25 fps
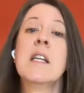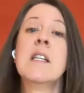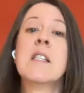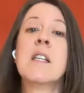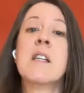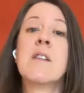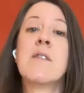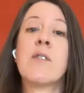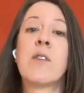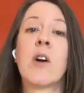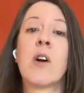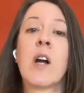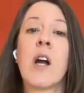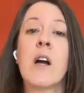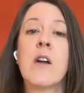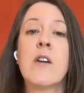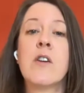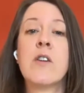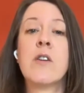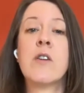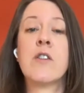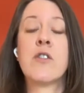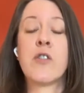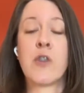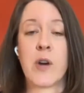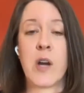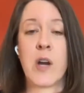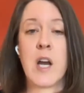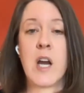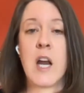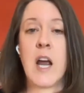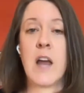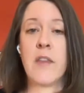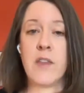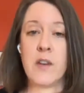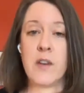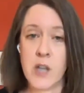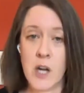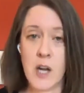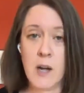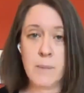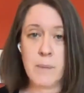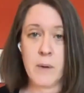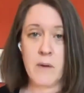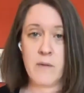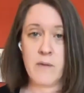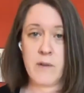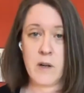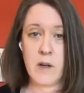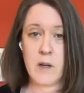for a country at the top
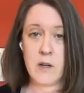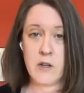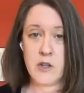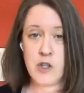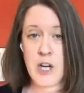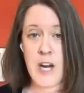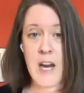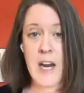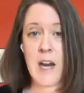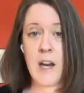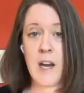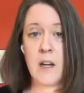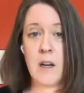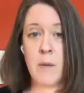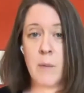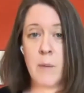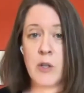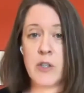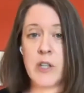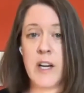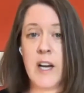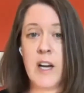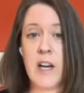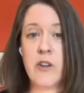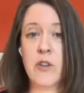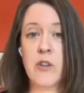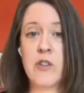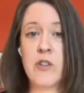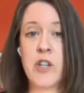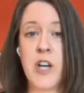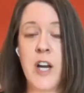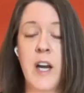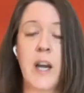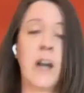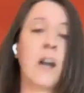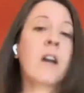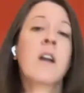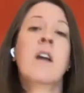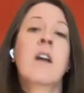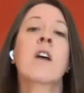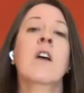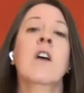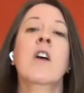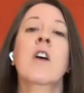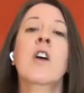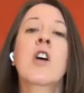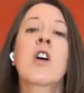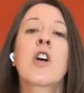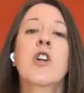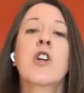of a chain, a multinational chain,
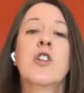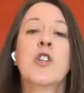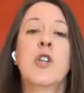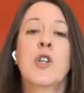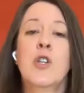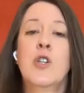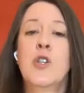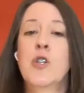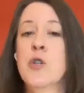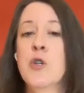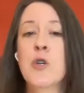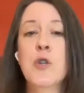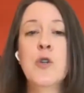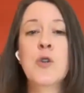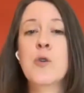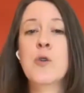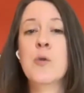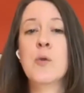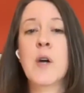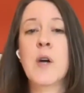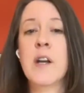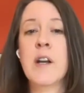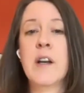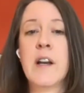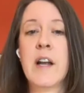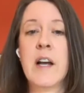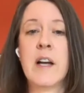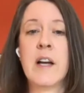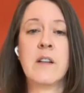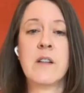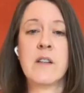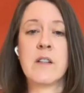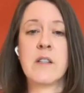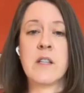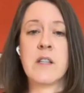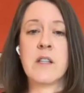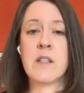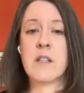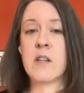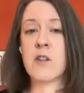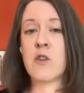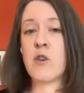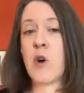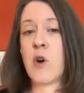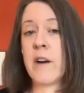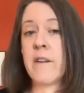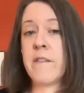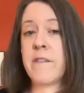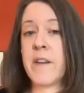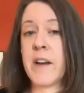to do an analysis and try
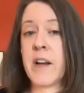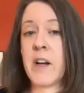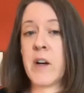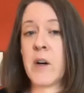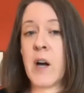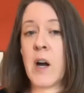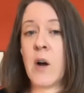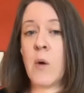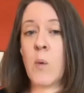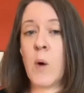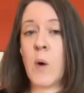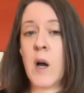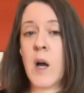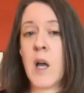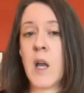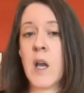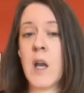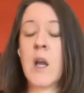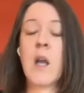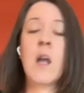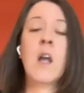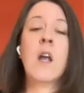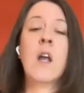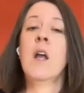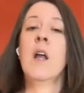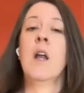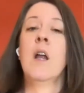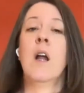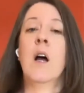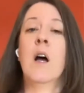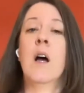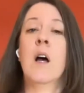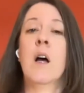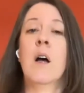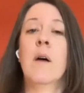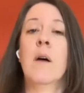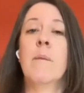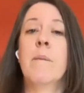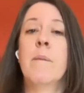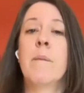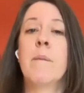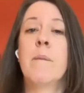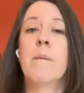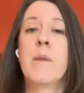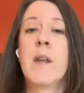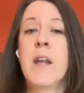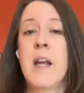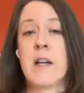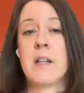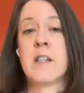to figure out what
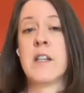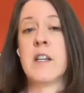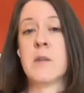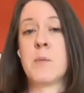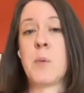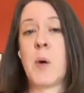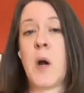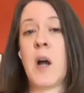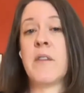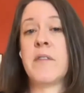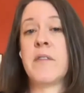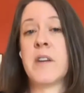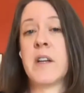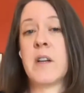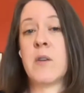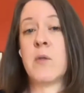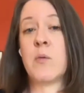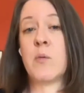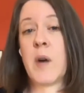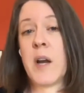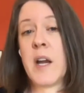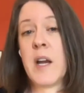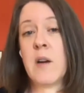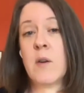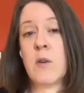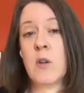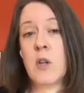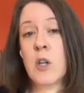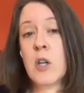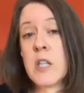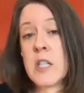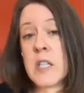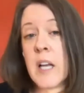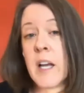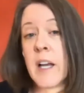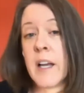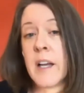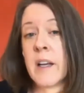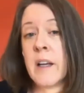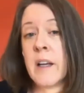the excess profit rate looks like.